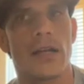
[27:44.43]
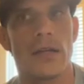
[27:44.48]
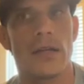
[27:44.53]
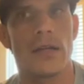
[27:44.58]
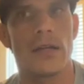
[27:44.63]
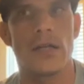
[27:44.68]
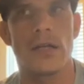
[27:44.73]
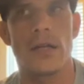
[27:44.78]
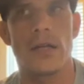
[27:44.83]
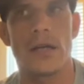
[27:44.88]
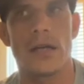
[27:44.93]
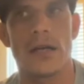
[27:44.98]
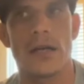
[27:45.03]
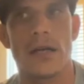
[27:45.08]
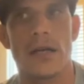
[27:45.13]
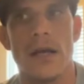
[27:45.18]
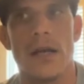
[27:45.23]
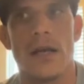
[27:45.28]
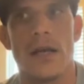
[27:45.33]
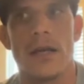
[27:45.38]
where I could,
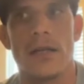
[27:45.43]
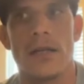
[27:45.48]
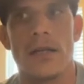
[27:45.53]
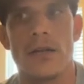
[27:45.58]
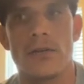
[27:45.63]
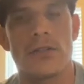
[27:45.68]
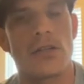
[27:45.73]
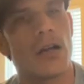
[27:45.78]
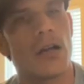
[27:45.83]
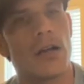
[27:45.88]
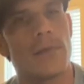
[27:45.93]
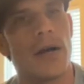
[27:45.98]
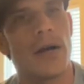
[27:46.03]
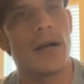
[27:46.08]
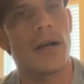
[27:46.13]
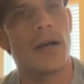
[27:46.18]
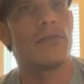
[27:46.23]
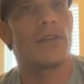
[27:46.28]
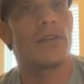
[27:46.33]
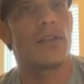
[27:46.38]
uh, you know, talk
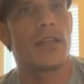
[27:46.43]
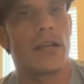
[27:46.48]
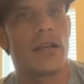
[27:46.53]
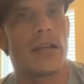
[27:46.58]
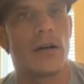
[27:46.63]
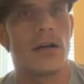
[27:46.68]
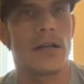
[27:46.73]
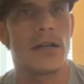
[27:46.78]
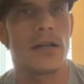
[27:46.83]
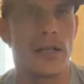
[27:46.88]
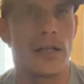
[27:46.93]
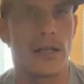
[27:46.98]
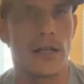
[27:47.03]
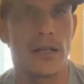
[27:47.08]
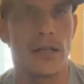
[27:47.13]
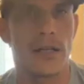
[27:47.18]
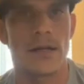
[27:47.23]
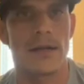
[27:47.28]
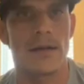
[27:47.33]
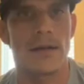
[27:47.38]
about everything on.
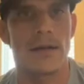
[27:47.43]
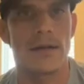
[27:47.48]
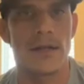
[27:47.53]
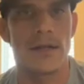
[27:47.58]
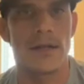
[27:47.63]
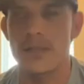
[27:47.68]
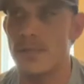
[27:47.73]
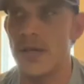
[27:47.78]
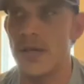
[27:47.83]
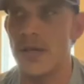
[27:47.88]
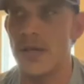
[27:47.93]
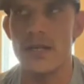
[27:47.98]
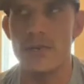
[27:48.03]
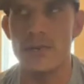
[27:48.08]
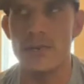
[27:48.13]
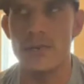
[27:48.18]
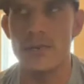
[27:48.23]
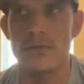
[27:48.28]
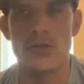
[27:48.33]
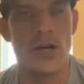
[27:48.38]
And uh, it's
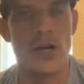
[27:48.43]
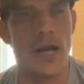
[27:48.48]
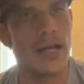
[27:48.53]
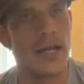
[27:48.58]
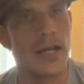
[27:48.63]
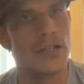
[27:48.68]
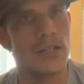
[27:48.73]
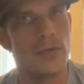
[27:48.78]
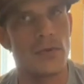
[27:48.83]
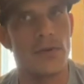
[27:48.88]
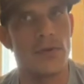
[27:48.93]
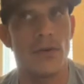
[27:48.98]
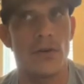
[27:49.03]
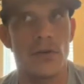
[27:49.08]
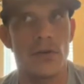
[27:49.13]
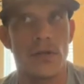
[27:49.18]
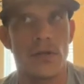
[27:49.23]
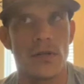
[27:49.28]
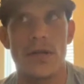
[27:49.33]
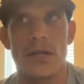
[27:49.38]
picking up some traction.
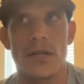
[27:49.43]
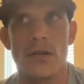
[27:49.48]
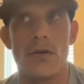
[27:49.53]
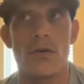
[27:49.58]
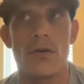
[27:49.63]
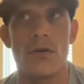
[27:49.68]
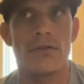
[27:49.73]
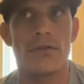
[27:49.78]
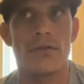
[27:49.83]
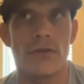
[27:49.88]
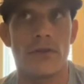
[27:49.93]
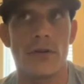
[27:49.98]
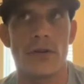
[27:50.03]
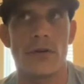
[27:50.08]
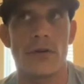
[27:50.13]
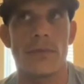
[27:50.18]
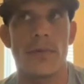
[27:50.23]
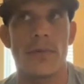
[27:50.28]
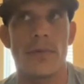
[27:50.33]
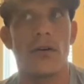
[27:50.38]
We've only been going
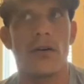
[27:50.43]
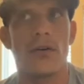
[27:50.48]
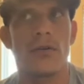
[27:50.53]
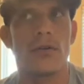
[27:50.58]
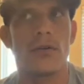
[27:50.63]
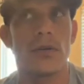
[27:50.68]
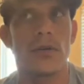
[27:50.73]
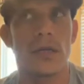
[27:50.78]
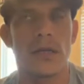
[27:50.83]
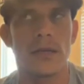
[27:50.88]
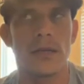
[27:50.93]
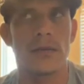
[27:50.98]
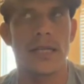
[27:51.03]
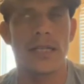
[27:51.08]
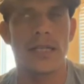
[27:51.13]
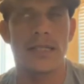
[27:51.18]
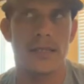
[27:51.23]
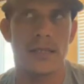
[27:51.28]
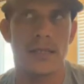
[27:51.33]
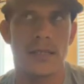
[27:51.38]
for about
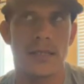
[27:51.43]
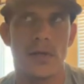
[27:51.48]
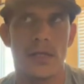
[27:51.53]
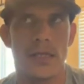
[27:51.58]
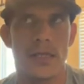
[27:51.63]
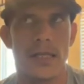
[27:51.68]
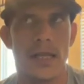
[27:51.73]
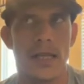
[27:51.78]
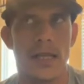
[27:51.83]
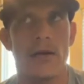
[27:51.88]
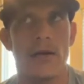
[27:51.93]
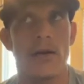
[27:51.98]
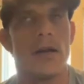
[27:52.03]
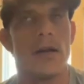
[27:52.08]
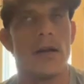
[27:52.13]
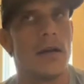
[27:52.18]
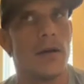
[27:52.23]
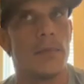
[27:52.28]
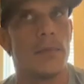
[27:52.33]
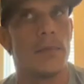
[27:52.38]
uh, less than a month
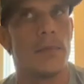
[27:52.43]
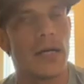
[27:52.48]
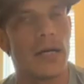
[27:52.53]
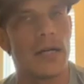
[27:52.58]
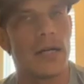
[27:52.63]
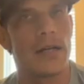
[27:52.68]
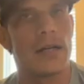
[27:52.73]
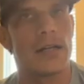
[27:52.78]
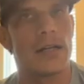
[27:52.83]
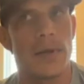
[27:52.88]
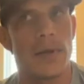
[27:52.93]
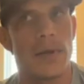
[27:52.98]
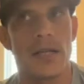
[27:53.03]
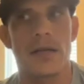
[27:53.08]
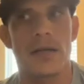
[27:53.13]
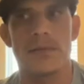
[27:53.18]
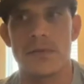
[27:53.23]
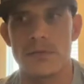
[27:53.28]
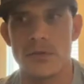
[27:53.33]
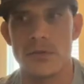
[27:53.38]
now, but uh, it's
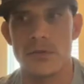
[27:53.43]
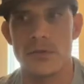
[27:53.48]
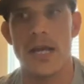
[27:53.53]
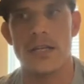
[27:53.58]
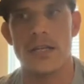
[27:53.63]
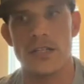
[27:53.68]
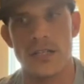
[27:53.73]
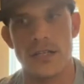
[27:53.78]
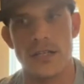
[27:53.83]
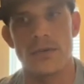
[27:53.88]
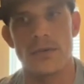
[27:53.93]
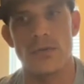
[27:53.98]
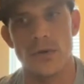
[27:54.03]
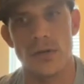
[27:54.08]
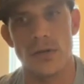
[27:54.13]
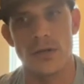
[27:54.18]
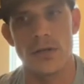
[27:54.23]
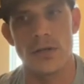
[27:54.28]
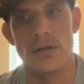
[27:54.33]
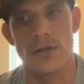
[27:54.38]
picking up some traction,
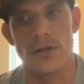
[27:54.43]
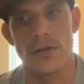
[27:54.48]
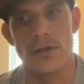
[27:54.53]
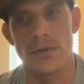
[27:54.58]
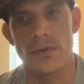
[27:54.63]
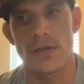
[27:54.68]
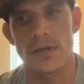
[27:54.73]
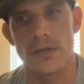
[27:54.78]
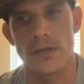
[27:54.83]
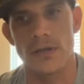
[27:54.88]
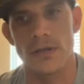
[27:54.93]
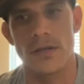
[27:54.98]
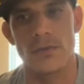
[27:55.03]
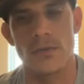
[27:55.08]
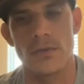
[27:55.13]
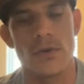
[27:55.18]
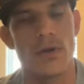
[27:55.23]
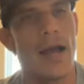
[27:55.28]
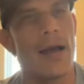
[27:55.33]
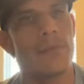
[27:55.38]
and we're
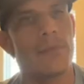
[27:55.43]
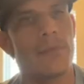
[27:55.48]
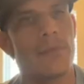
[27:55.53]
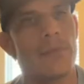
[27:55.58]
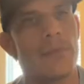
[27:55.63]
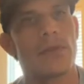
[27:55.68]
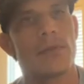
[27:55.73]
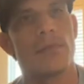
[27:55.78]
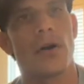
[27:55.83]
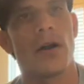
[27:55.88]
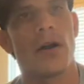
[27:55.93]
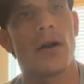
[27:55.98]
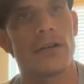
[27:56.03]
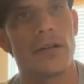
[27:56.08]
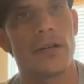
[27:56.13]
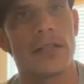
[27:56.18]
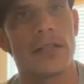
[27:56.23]
we're uh, real happy with the